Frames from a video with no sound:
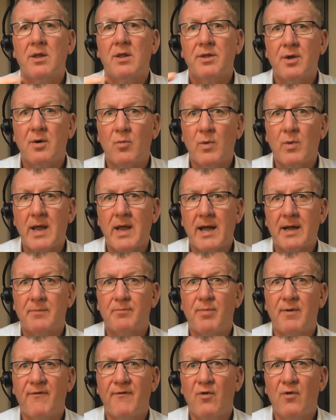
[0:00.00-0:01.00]
that we had
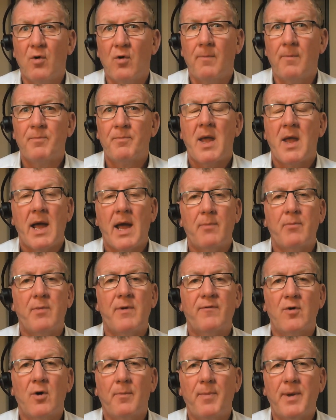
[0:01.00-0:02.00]
before. And
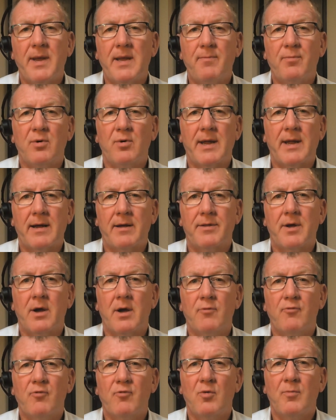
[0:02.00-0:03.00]
we've got people now that
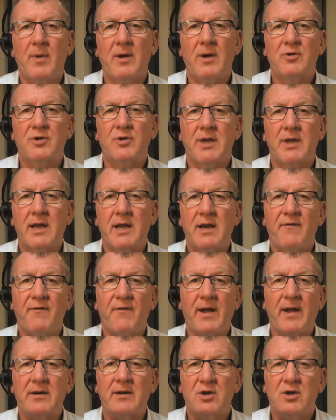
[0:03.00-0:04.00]
are almost, in
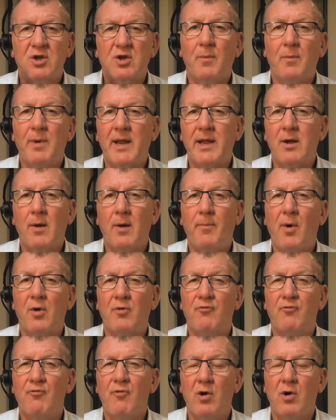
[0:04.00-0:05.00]
effect, doubling up
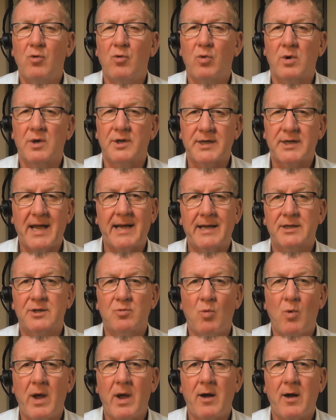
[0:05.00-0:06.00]
on roles as
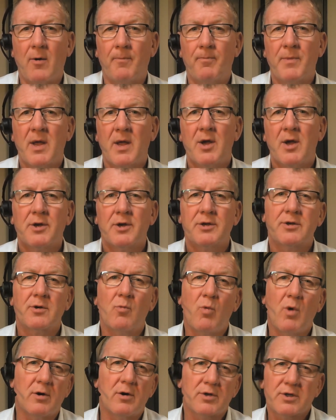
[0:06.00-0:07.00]
well. So
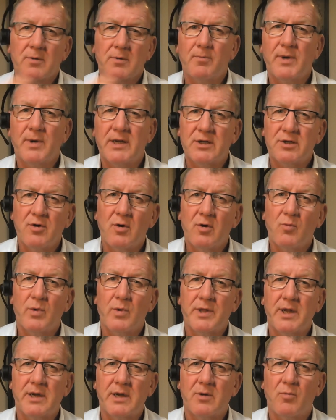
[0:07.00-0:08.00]
while somebody's not
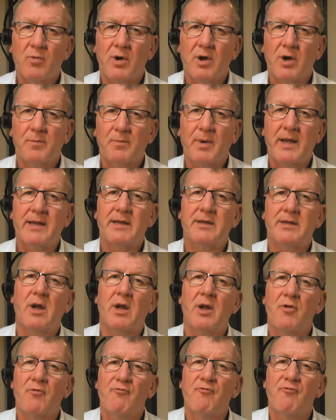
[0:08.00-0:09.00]
within the workplace
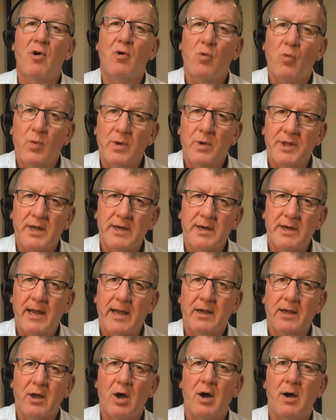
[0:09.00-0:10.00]
and a role within there
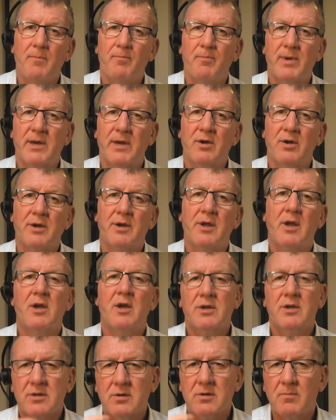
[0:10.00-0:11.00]
can't be done,
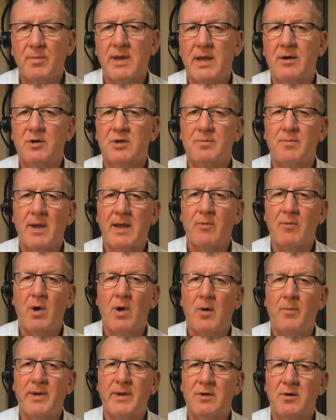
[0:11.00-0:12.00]
somebody else may
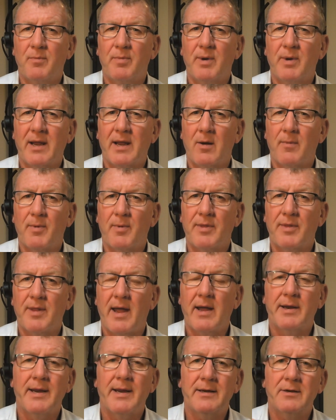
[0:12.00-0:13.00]
well be doubling up on
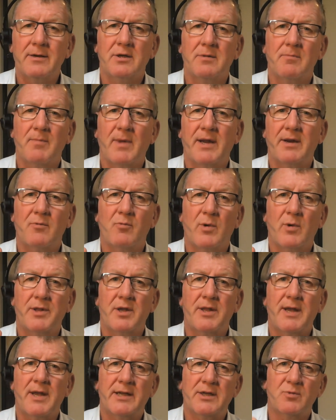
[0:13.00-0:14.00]
that. And that doesn't matter whether
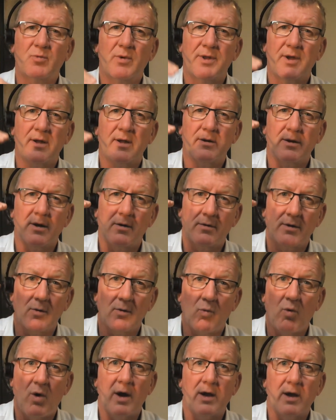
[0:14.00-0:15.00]
that's with the
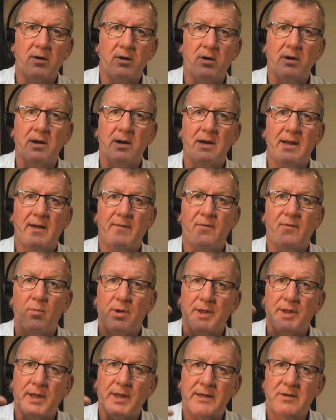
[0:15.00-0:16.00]
white collar level,
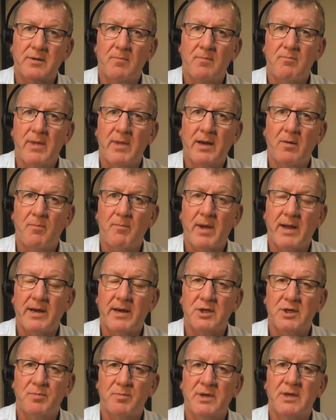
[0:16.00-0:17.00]
whether that's at middle
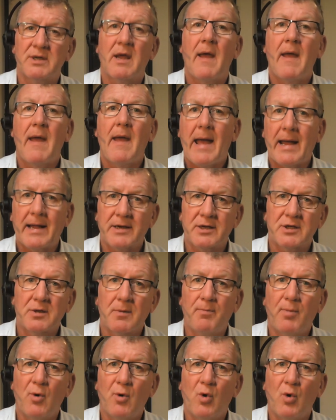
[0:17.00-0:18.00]
management and
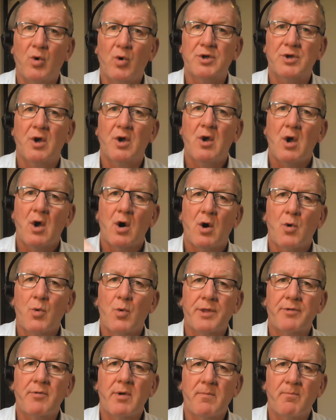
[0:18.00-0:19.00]
support, or
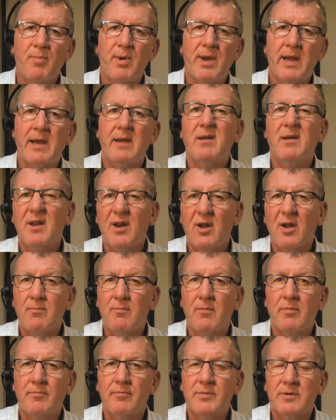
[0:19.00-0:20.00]
whether it be, you know,
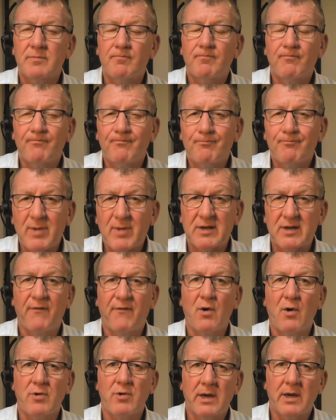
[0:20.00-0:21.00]

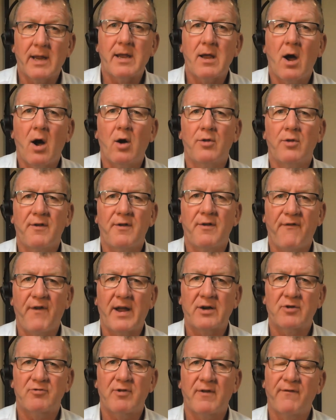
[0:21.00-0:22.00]
metaphorically on the
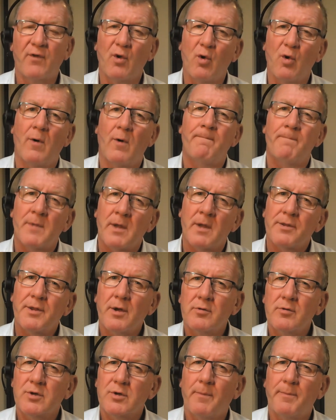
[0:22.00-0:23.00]
factory floor.
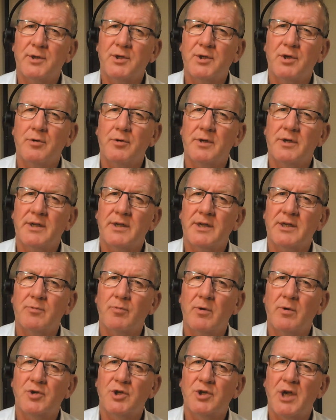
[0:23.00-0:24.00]
Those opportunities
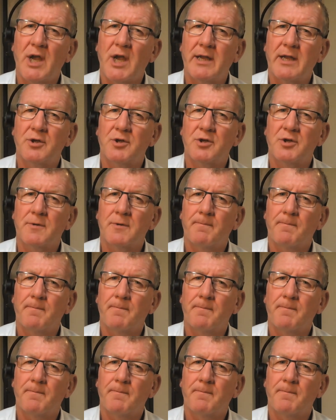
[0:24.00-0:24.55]
will change.